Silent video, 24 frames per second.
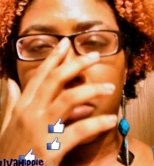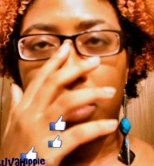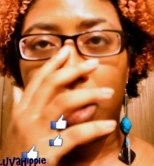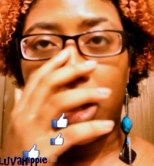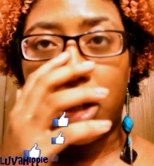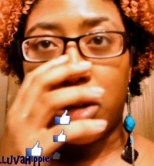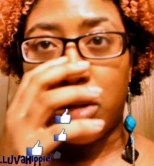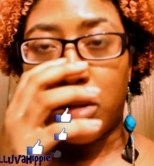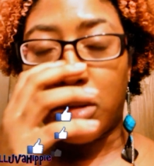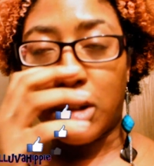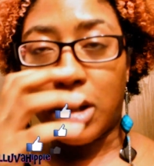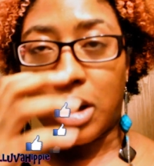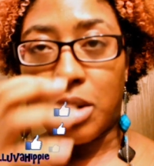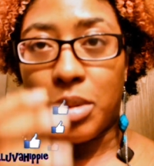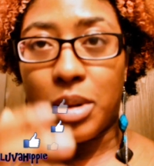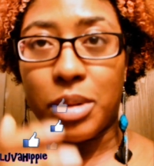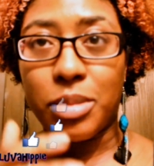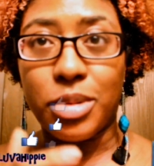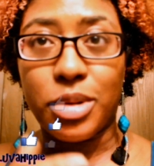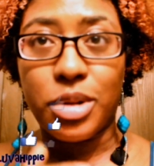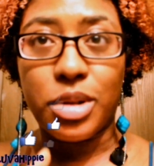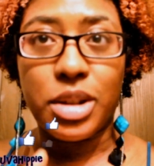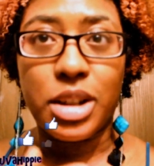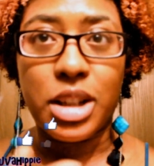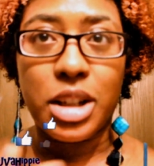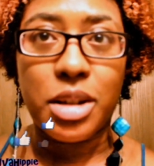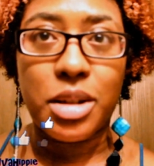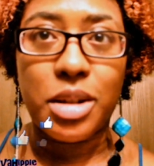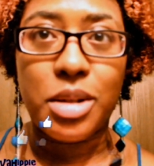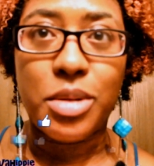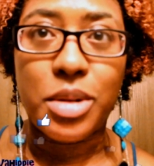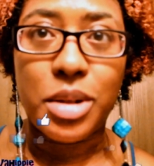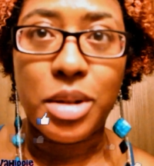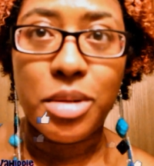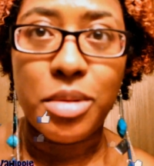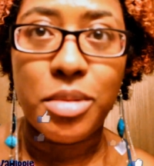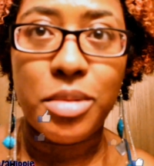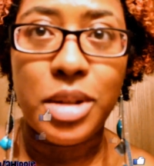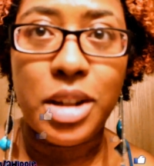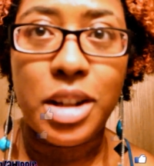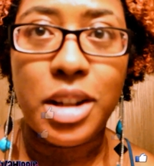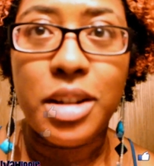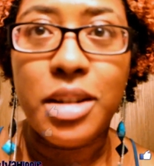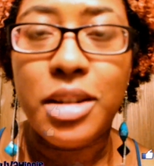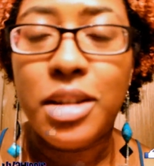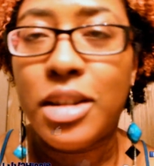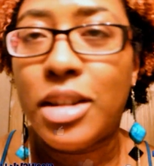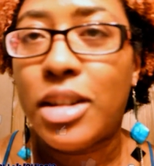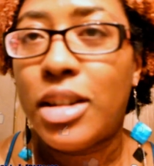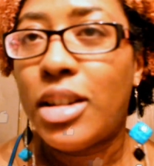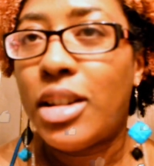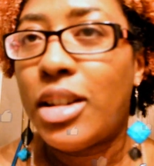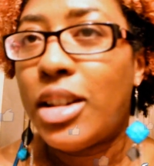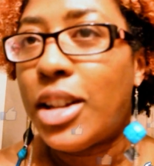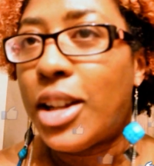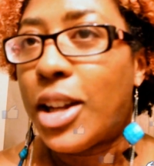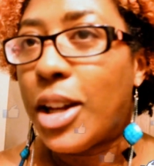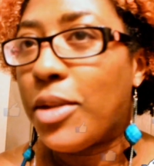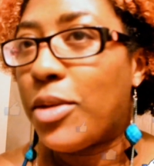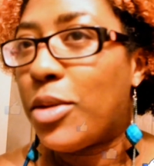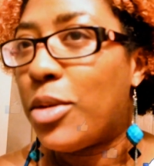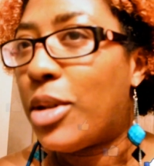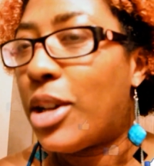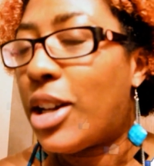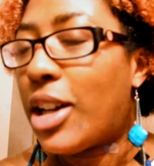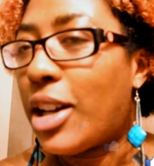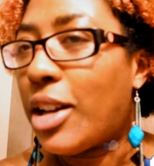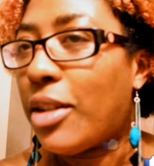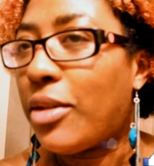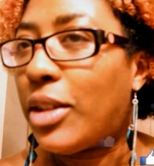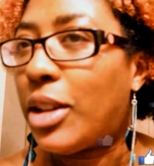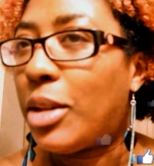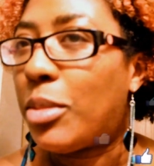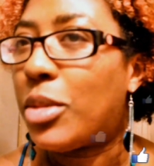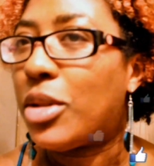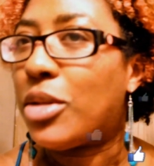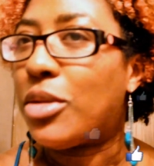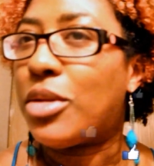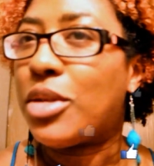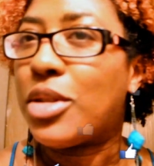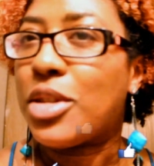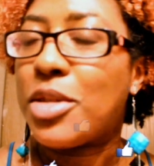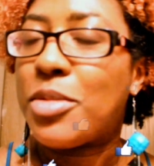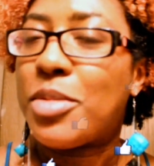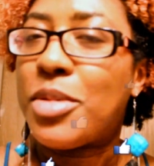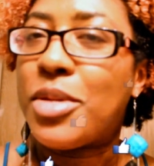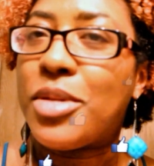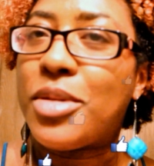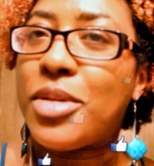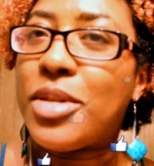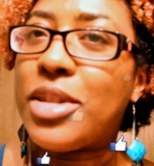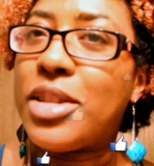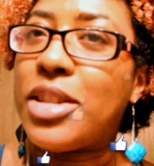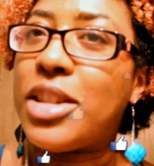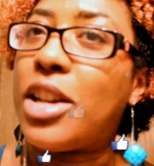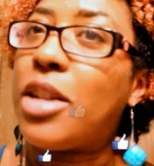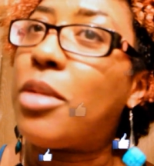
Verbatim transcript: I hear a lot of people online going through that. If you have, let me know your experiences